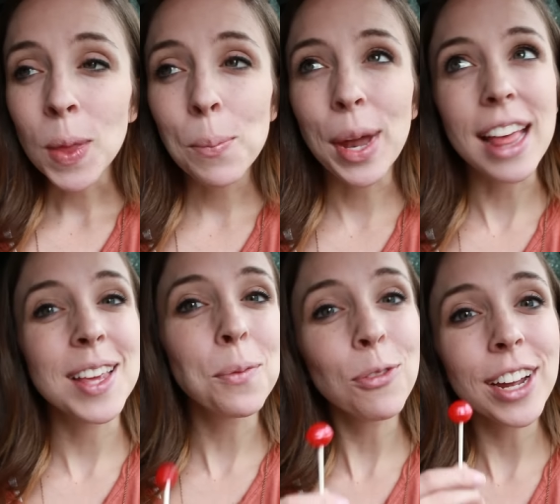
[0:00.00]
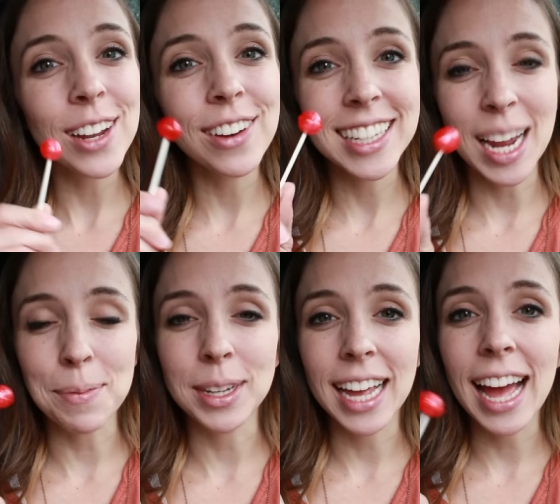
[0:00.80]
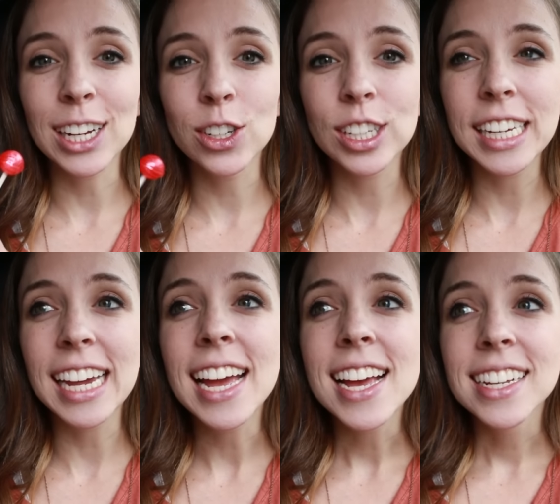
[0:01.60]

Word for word: But I think we'll find out next time, because I actually